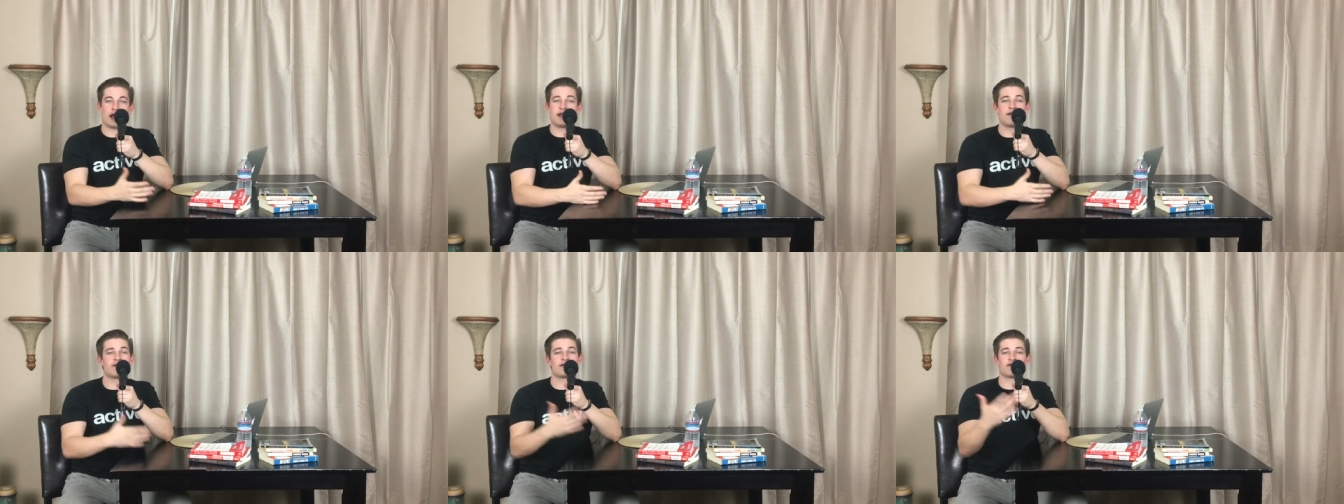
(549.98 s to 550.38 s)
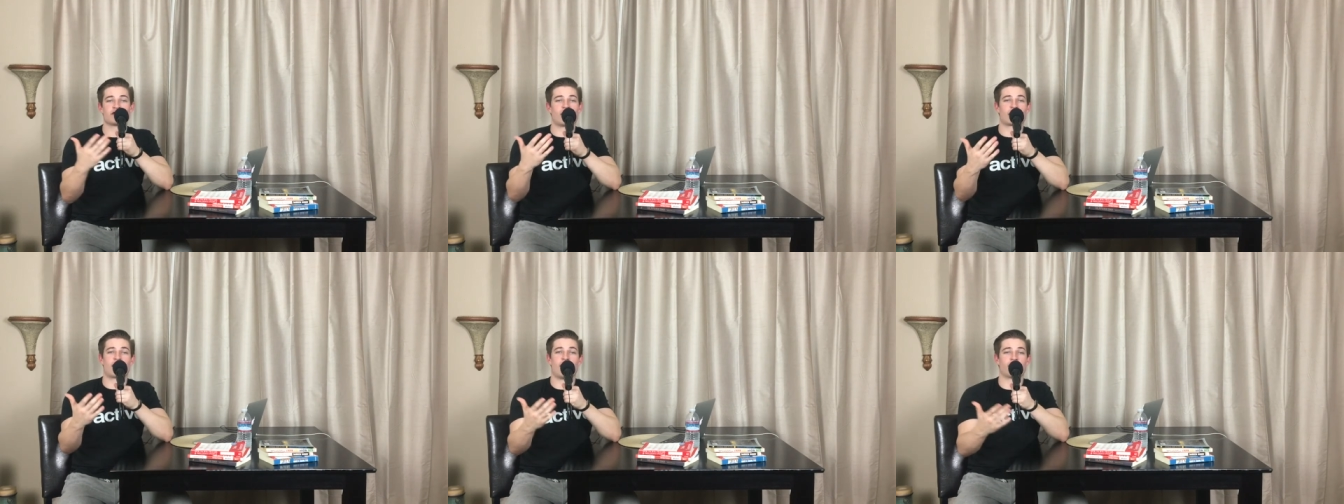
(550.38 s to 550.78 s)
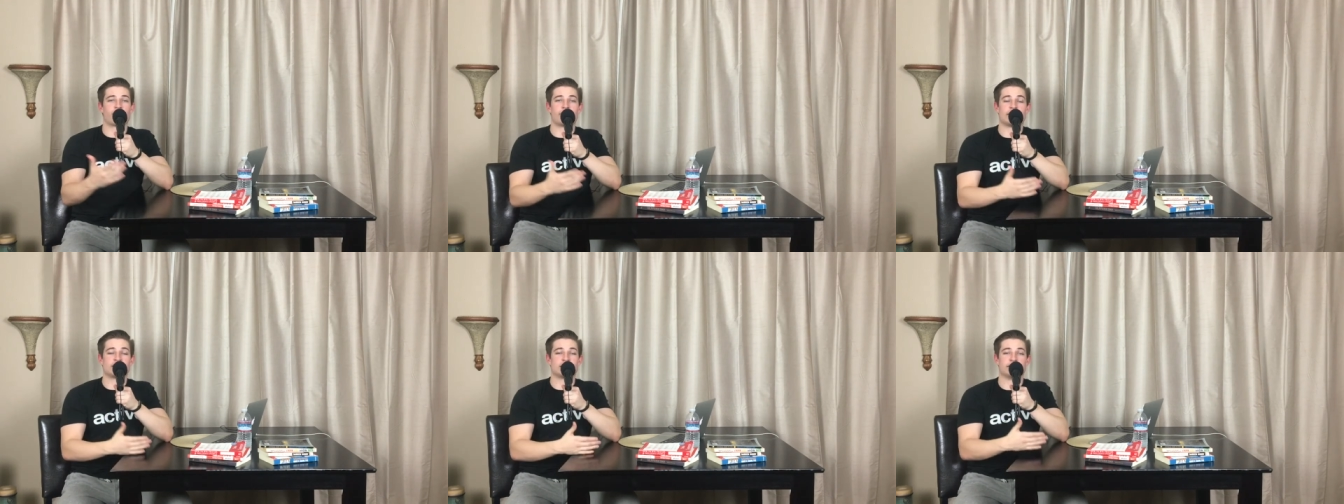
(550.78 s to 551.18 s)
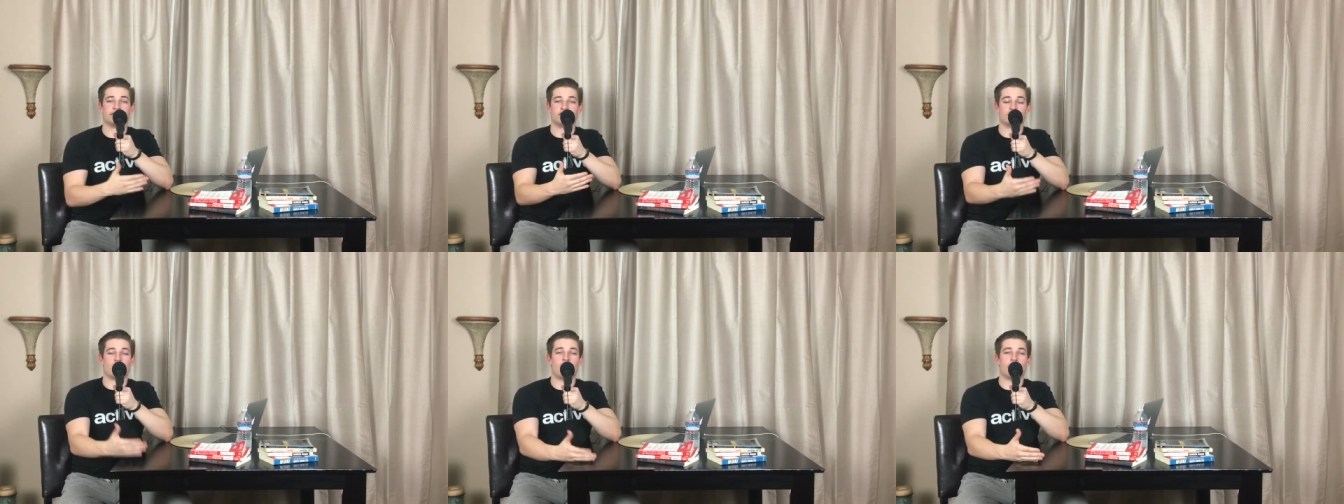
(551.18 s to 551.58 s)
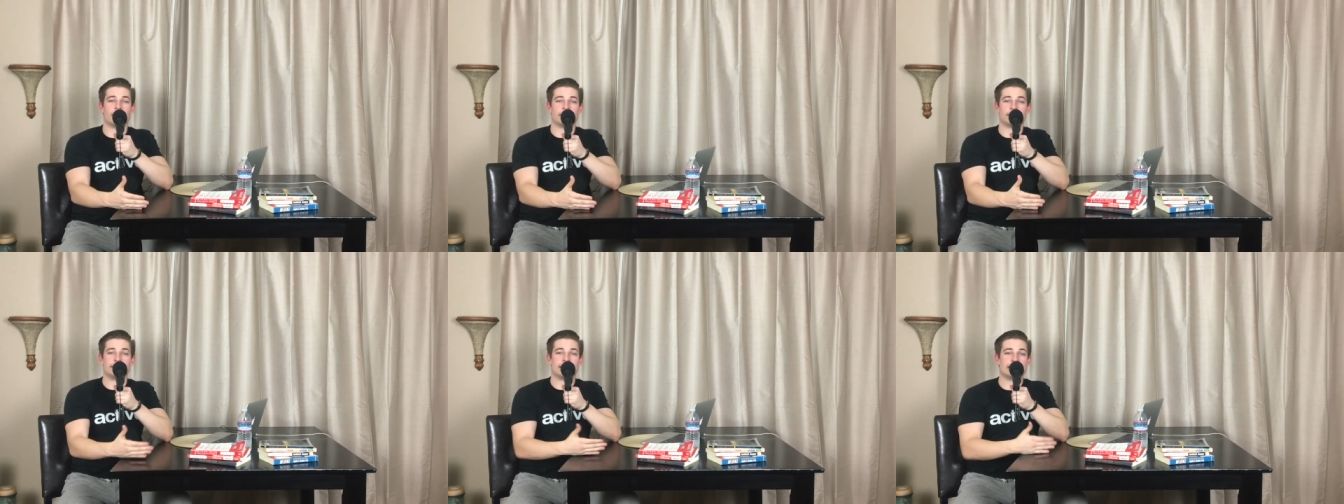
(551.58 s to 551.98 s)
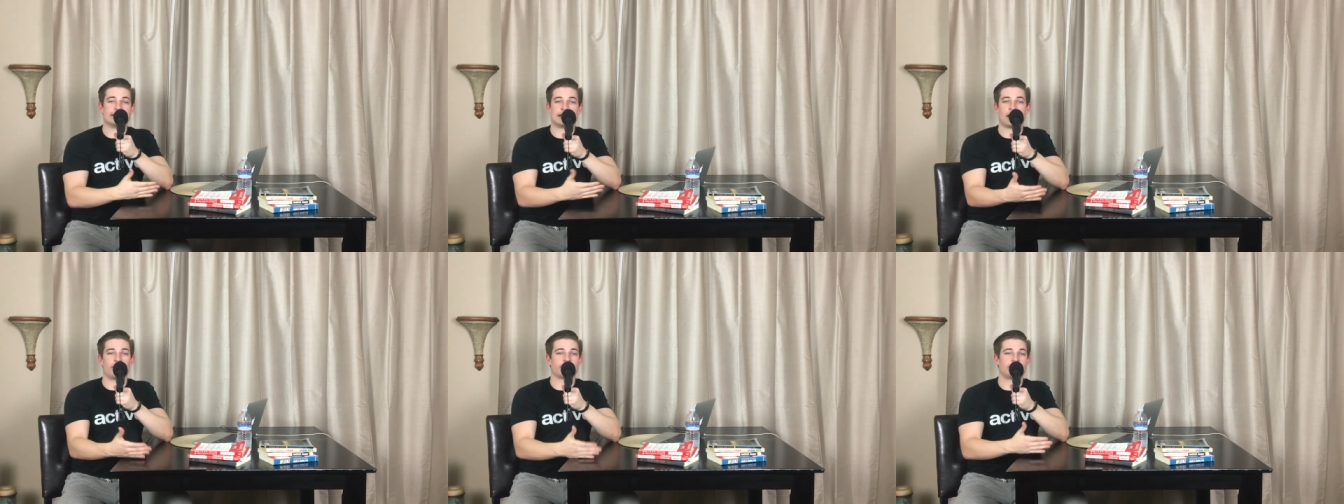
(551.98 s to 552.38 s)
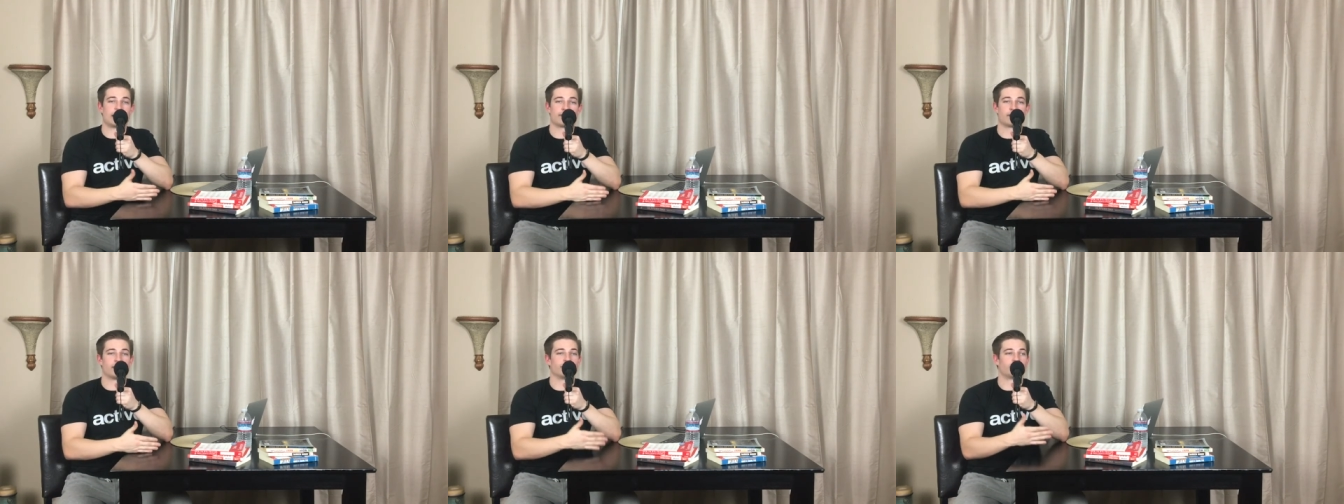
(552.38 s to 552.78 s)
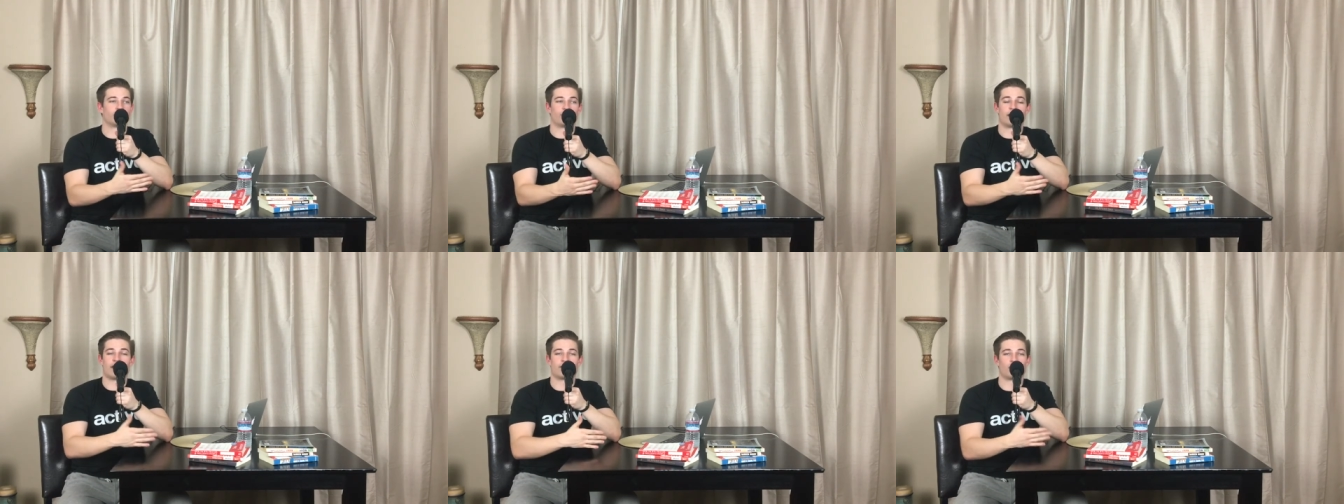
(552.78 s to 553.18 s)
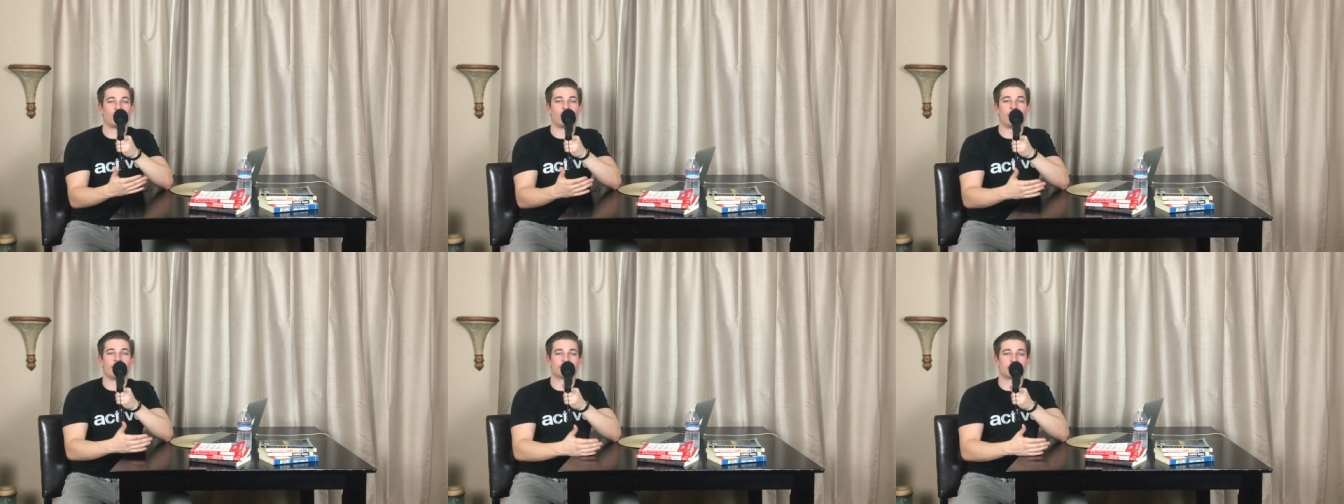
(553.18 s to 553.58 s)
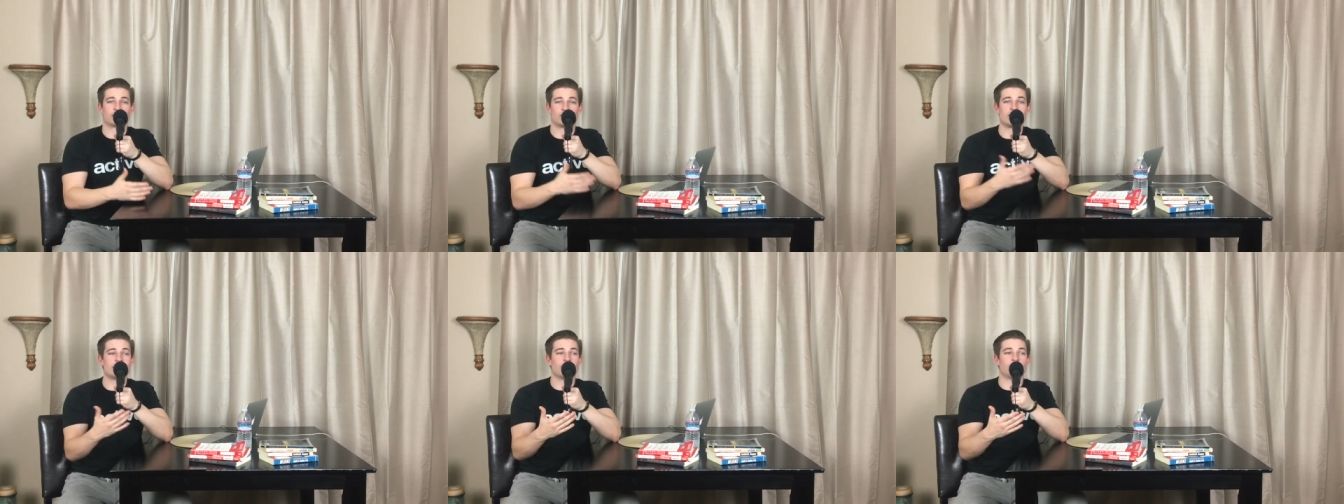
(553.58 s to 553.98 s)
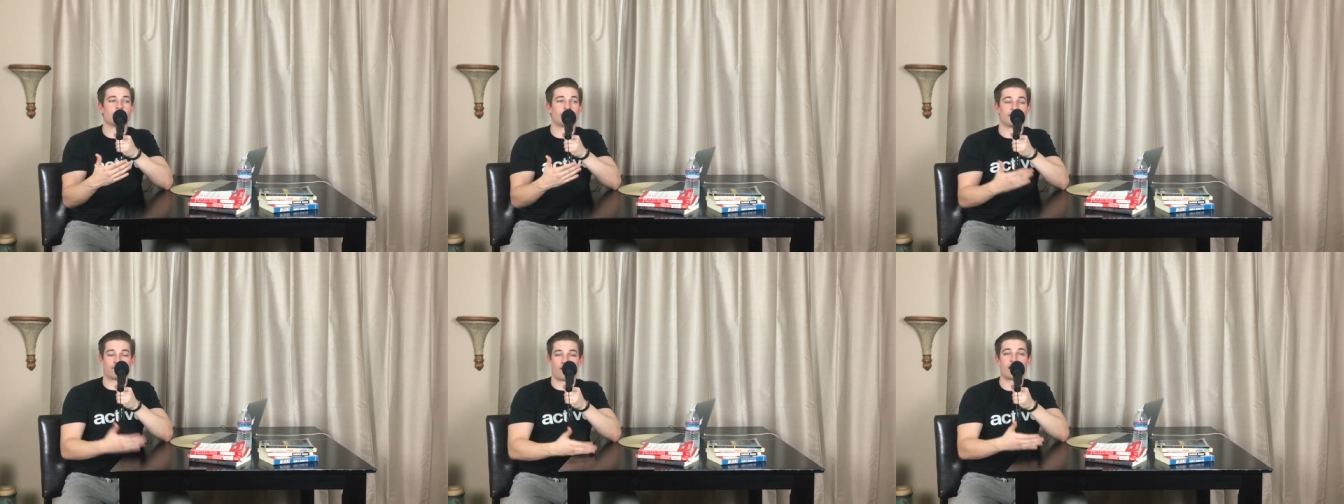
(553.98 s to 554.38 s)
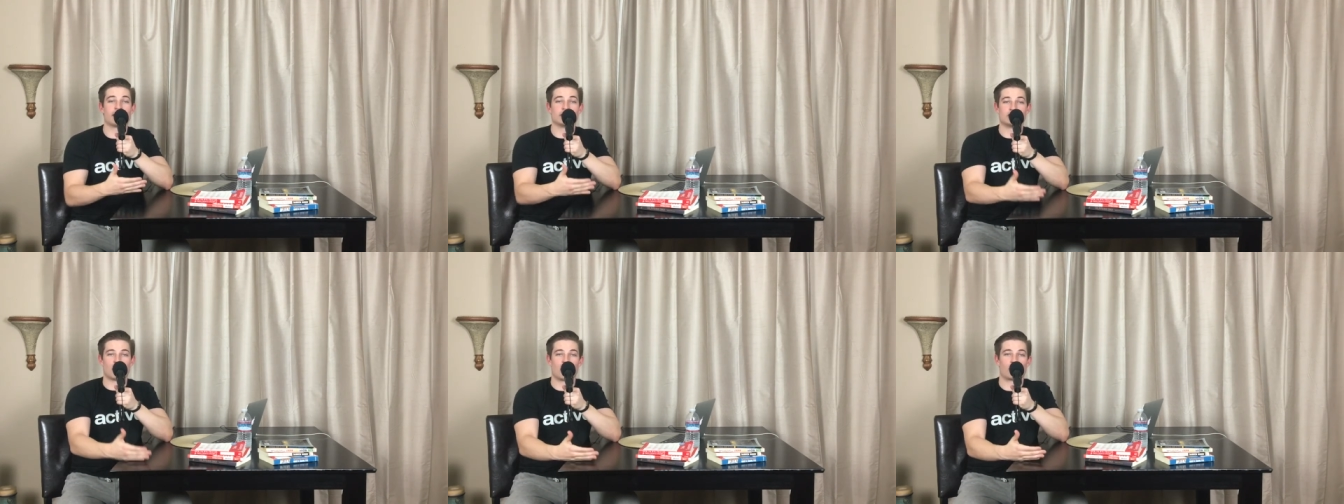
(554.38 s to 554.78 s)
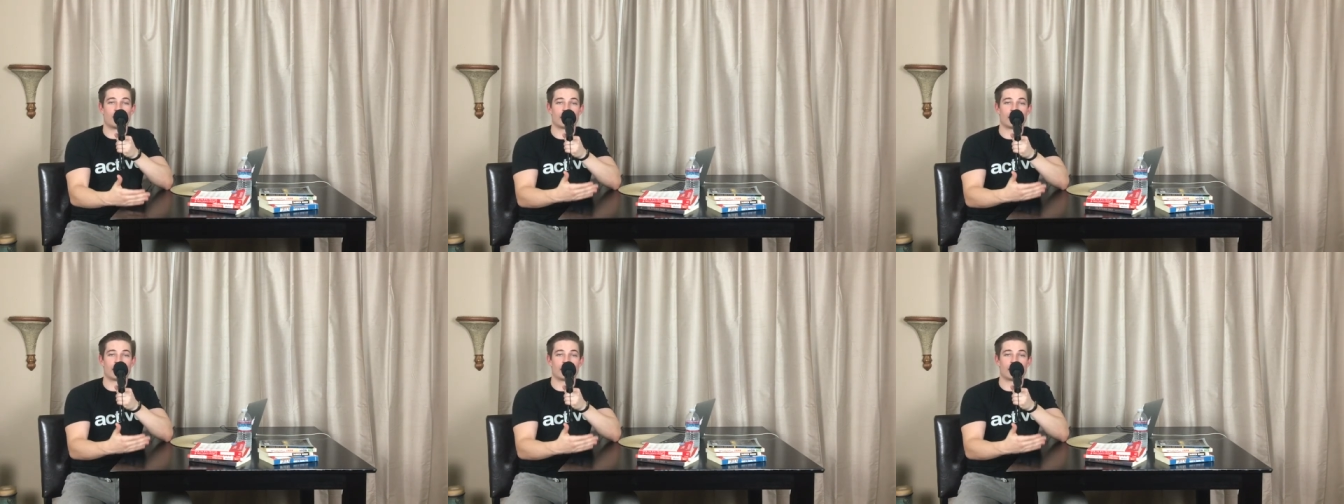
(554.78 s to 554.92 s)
I never even got confirmation if John didn't tell his neighbors or whatever it was, because we confronted John.